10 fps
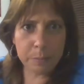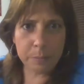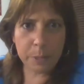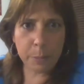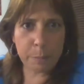
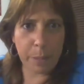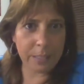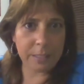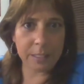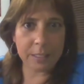The
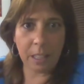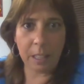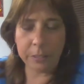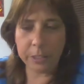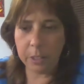basic
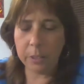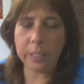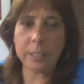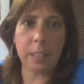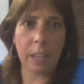stuff,
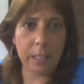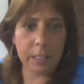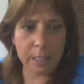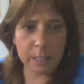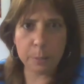
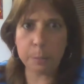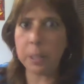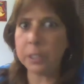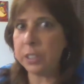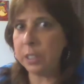anxiety and
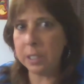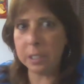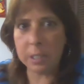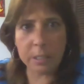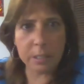depression
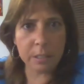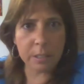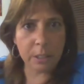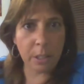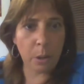and,
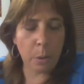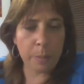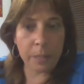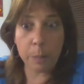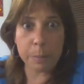but
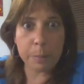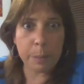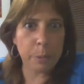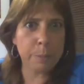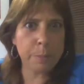helping
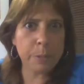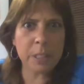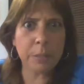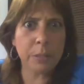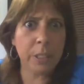people with
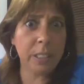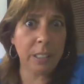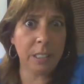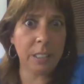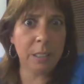
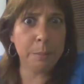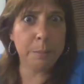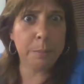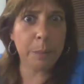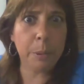schizophrenia and
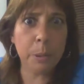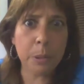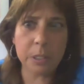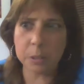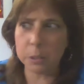bipolar
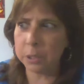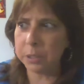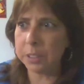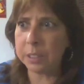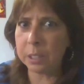disorder
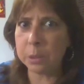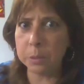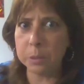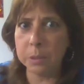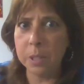and
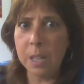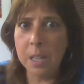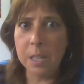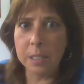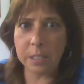sexual
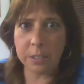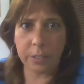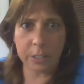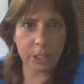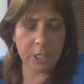
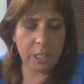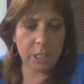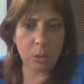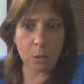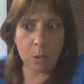
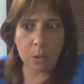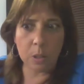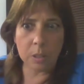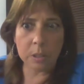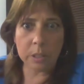dysfunction
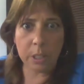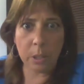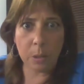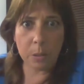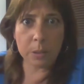or,
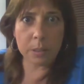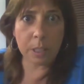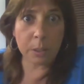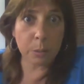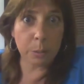
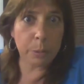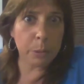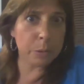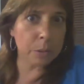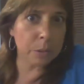sexual
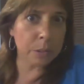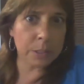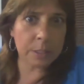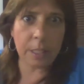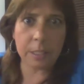abuse or
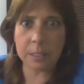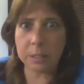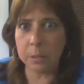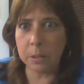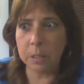incest
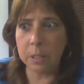or,